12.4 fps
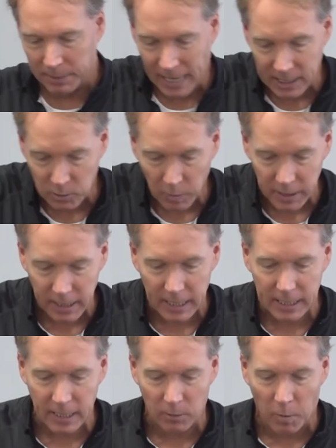but that is one thing
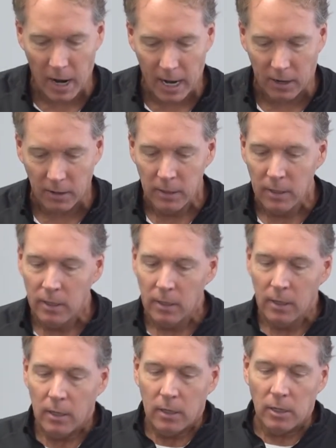he did well.
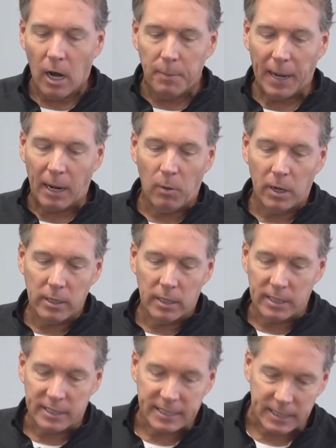No, but I want you to
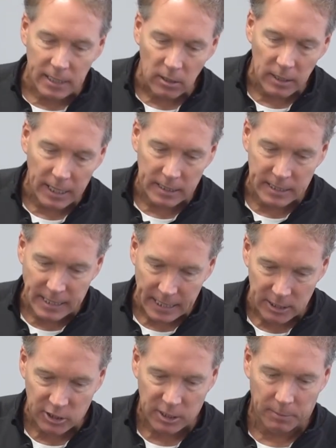instill, like
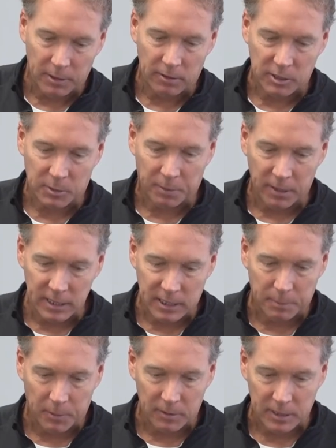teach some of those
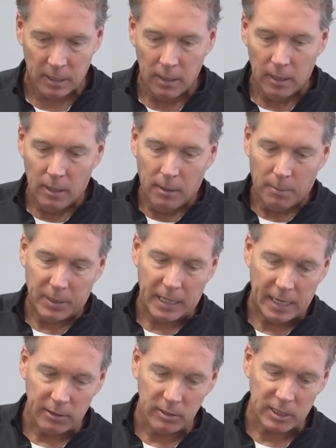principles. But
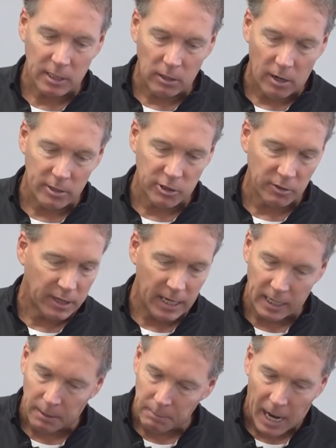here's the larger
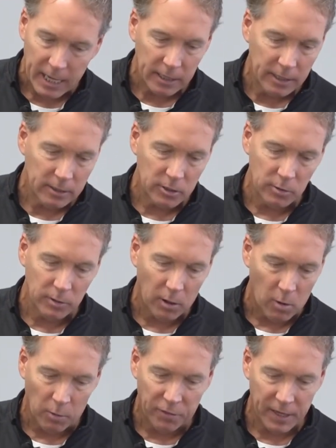thing, and I'm not going to do the
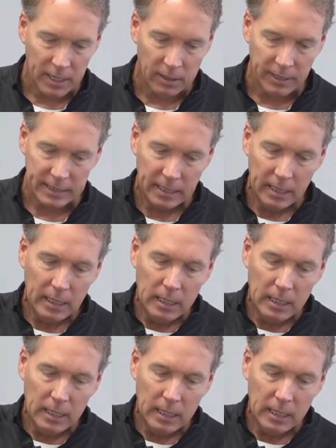whole thing on this.